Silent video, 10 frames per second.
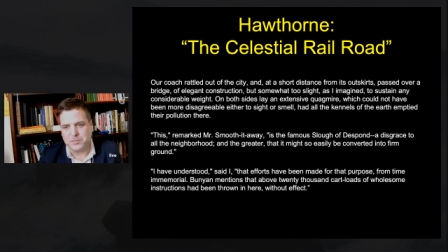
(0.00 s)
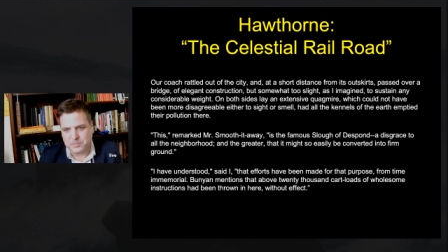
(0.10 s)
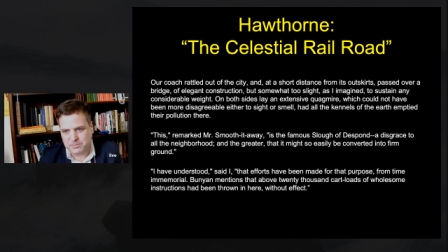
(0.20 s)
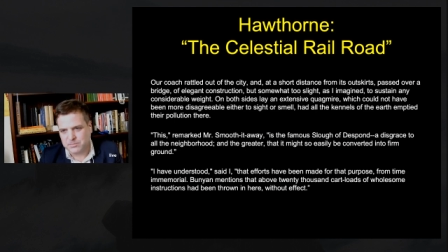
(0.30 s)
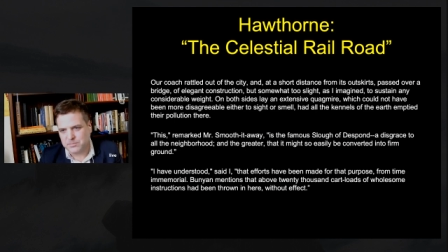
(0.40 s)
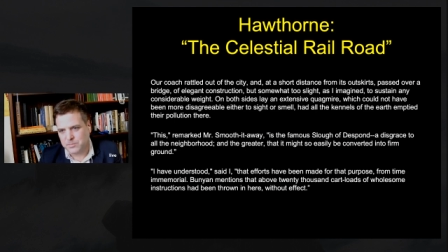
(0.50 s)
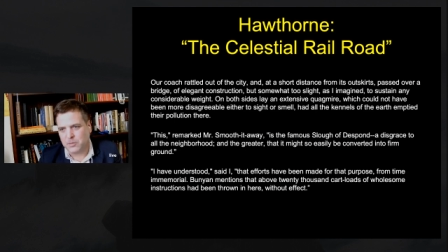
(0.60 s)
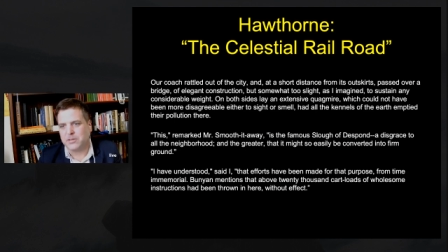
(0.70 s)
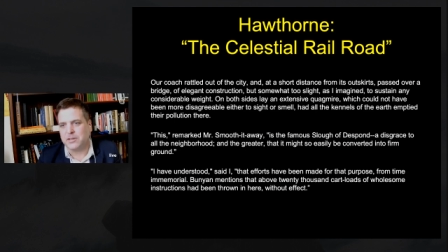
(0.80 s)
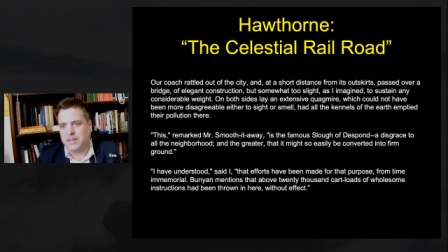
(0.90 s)
both
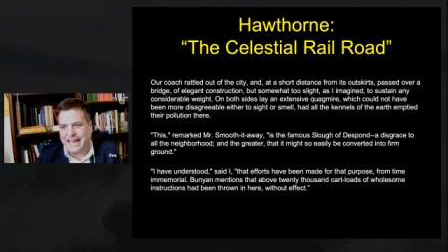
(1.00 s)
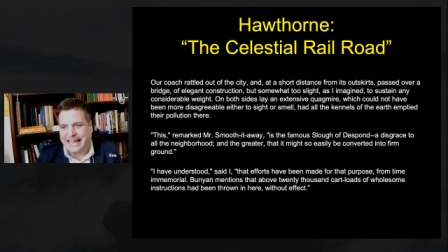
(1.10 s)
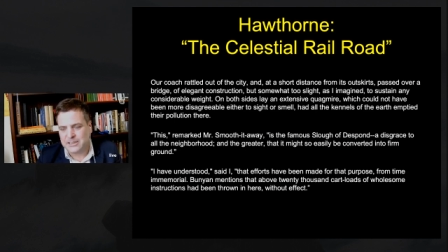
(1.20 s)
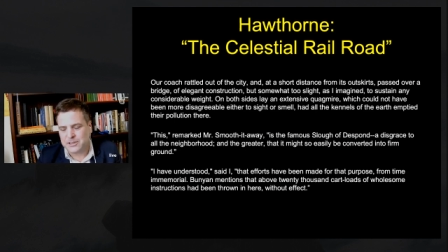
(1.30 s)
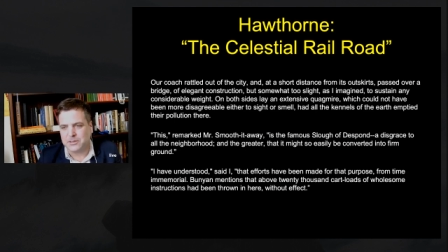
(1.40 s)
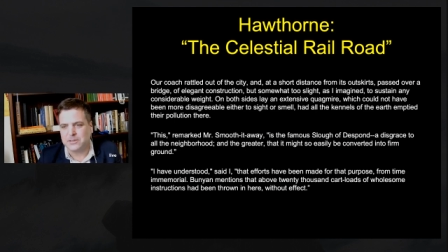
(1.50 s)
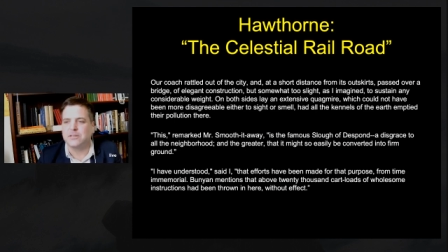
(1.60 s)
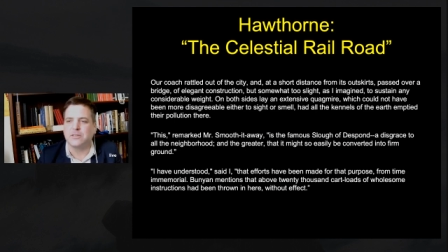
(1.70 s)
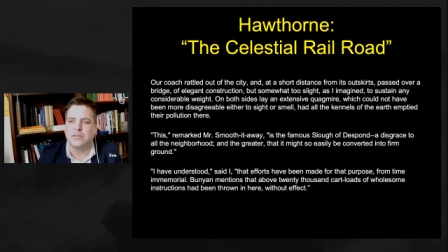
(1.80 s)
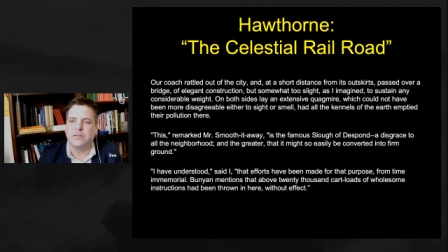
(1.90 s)
in answer
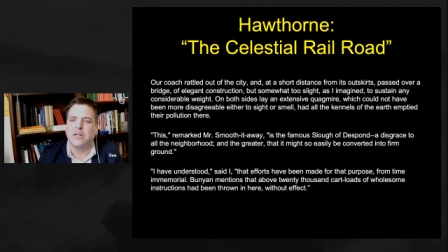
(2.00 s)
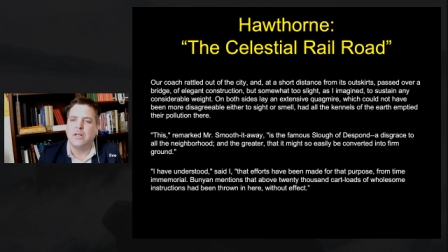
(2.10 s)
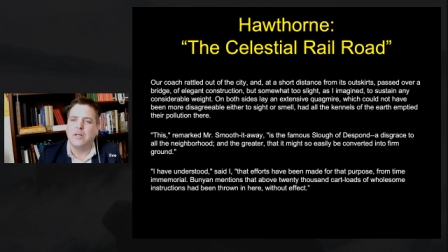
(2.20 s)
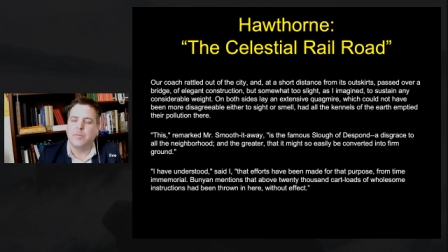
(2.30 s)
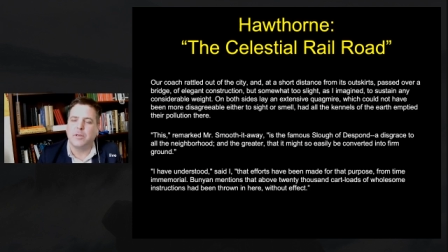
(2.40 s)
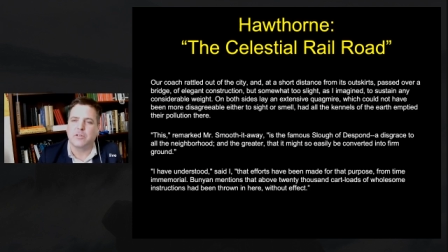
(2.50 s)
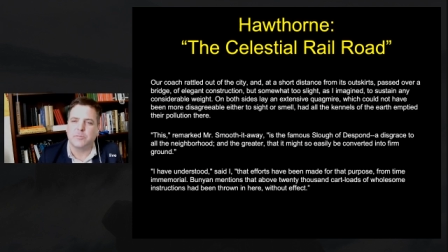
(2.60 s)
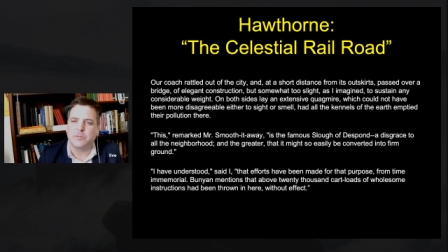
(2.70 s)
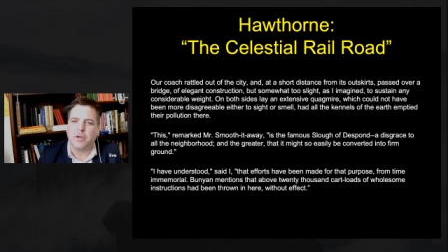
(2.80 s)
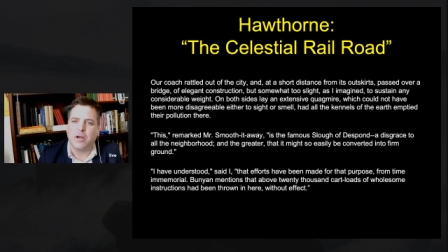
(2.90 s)
to Pilgrim's
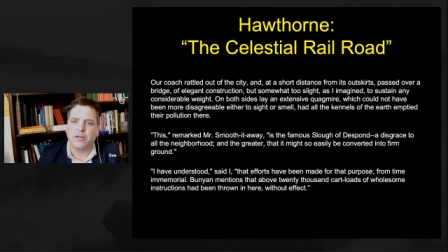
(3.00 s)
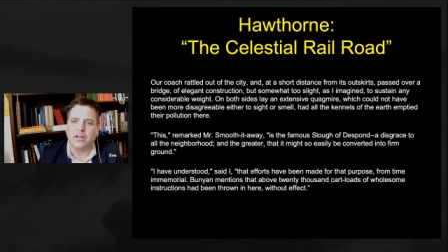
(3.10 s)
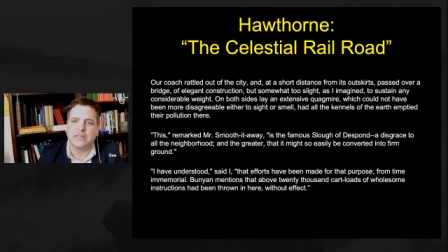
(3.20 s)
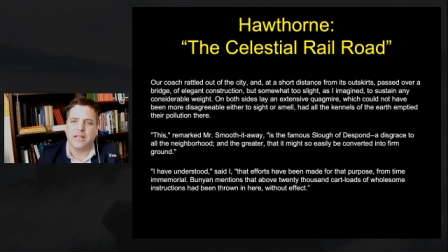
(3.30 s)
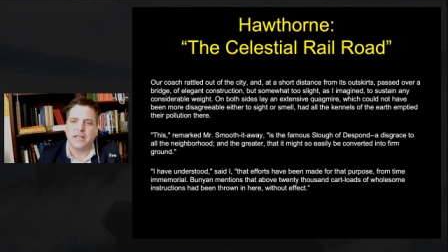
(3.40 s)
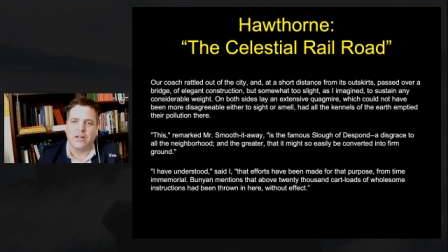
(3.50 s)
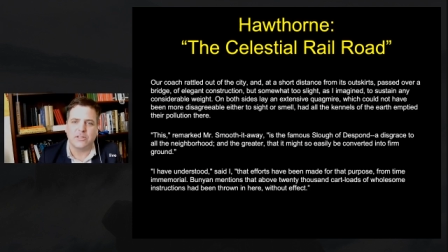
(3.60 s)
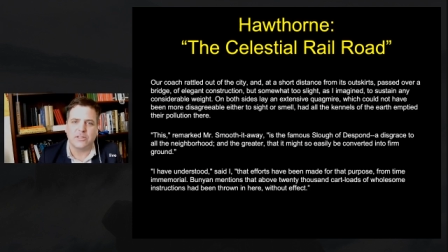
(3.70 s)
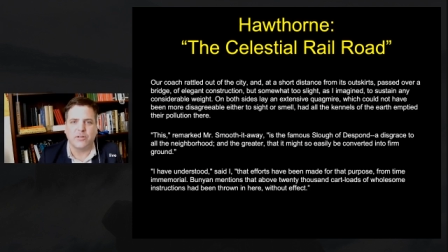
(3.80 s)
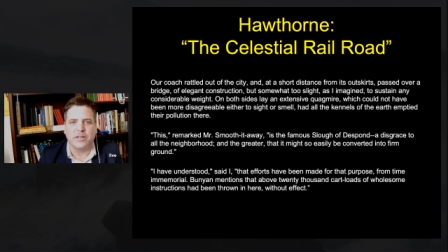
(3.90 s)
Progress and also in
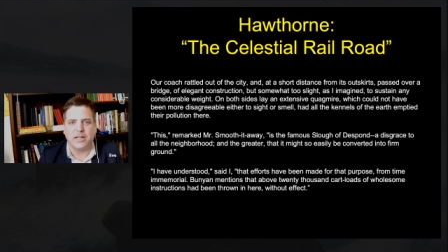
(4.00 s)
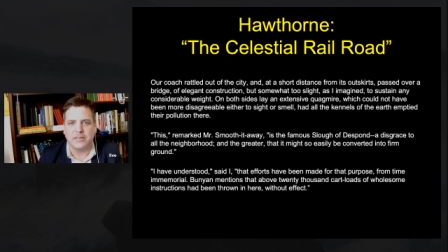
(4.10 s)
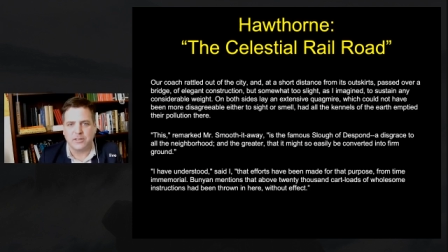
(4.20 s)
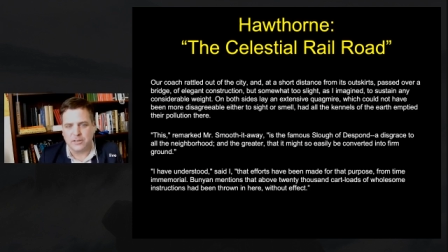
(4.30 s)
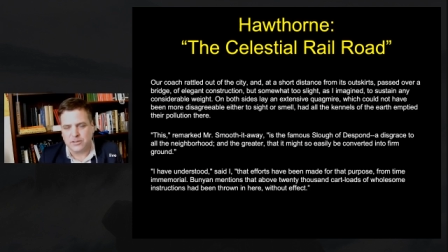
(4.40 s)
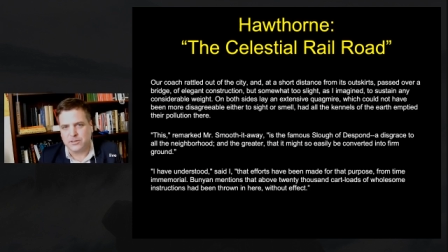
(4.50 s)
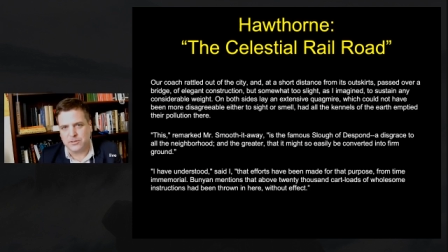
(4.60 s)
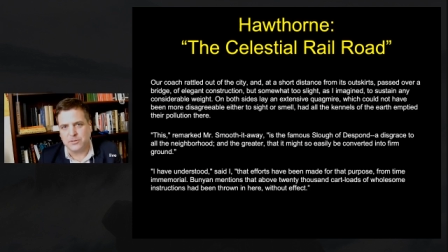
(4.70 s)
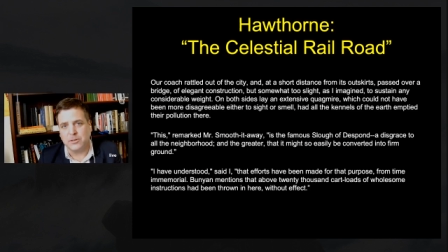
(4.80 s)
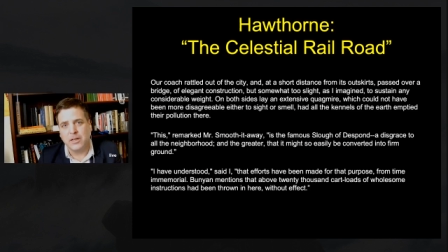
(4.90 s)
answer to
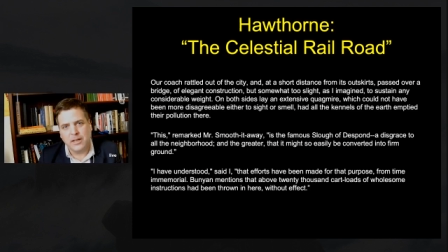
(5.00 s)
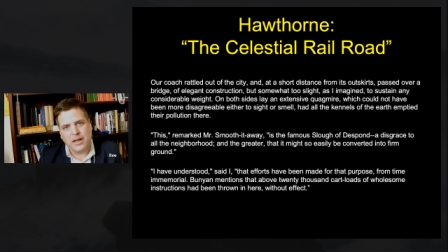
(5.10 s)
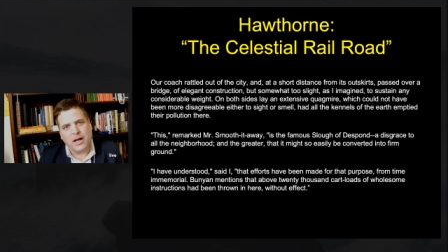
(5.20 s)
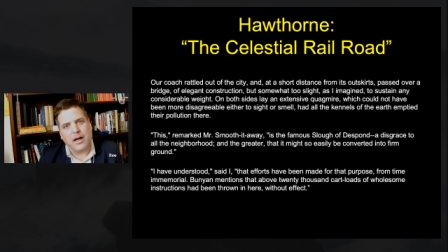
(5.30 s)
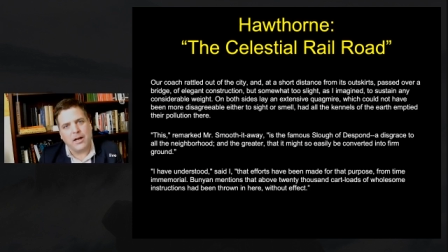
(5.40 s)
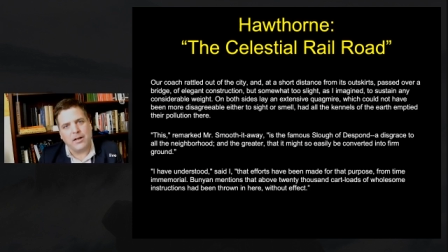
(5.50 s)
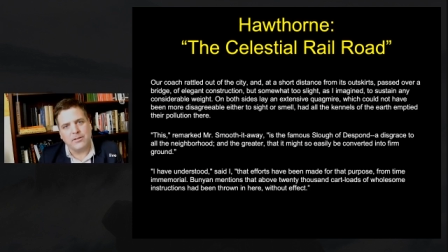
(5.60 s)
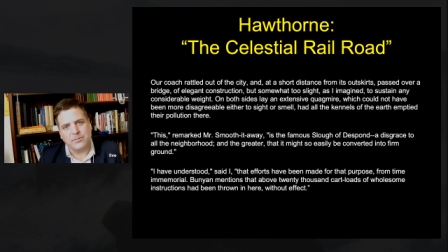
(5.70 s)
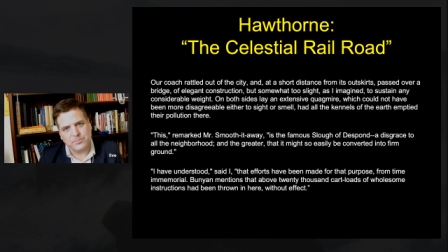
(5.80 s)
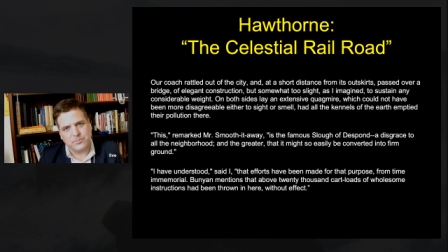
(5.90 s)
uh,
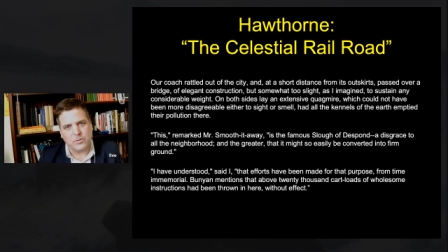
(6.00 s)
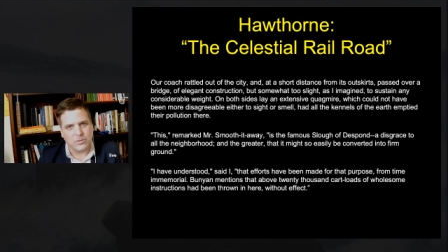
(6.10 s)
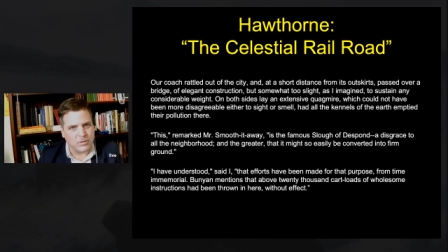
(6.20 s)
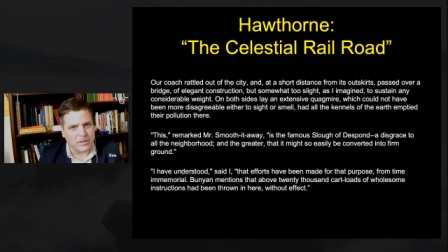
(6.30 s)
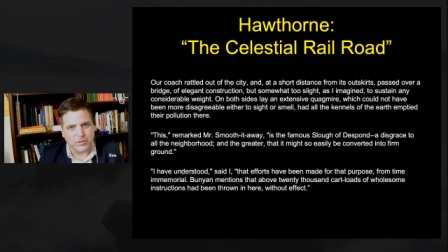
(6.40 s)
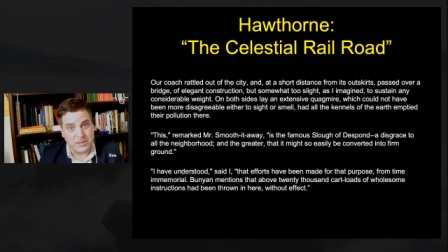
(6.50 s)
or a critique